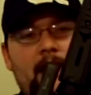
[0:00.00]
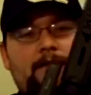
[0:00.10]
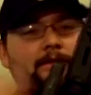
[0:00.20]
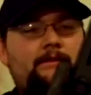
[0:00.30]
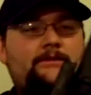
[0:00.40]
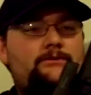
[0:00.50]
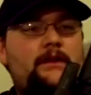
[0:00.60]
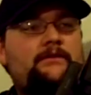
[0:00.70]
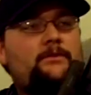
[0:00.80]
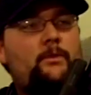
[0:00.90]
excess
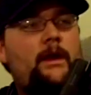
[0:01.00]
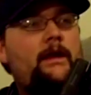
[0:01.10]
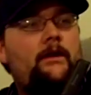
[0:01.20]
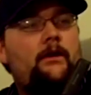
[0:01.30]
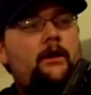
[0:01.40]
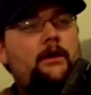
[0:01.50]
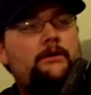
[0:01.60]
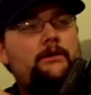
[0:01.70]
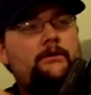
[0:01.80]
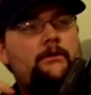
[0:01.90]
stress and wear
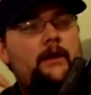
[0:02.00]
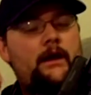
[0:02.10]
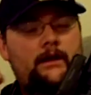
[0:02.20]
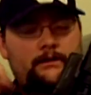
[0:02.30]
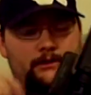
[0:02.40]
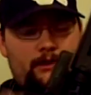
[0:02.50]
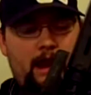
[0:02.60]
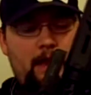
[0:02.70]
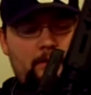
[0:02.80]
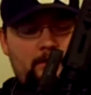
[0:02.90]
on your
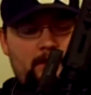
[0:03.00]
hammer